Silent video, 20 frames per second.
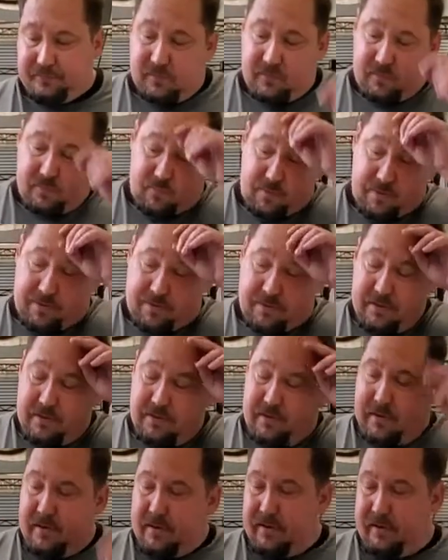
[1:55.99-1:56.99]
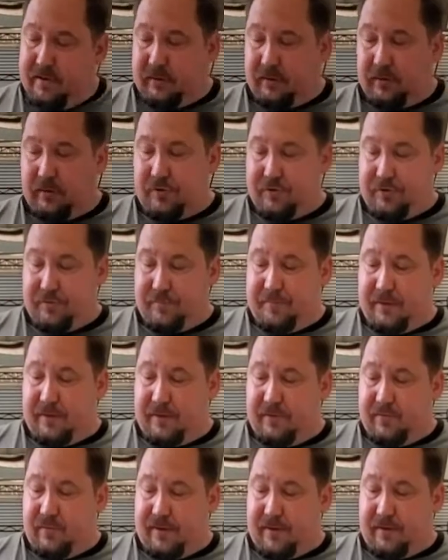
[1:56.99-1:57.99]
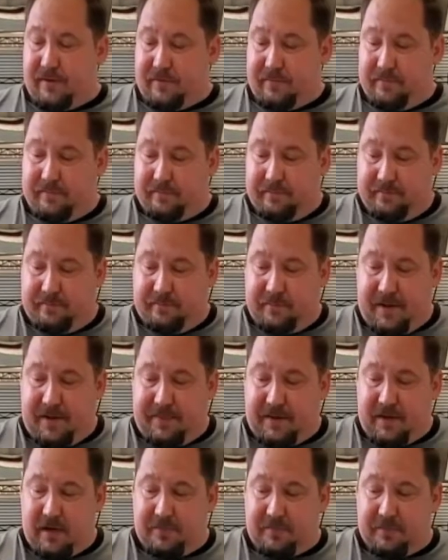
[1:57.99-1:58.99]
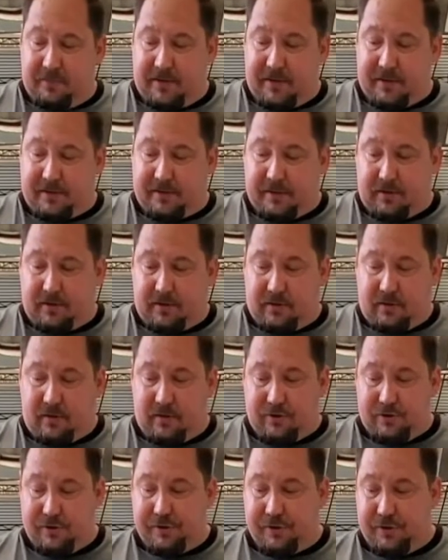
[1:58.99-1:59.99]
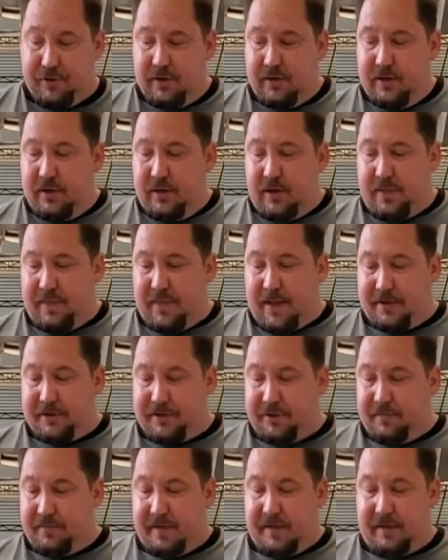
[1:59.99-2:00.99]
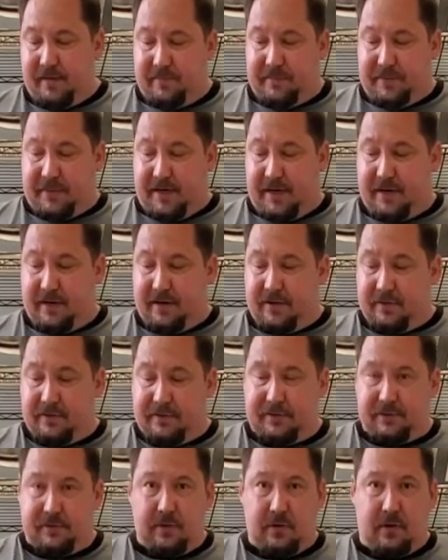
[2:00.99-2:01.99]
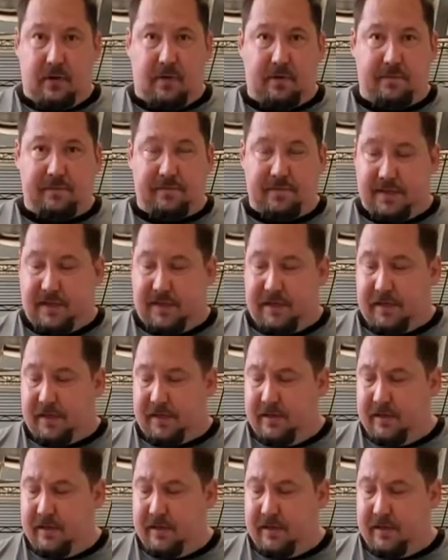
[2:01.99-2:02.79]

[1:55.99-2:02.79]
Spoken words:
with the larger billet wheel and the upgraded center cartridge. And that's your meat and potatoes of the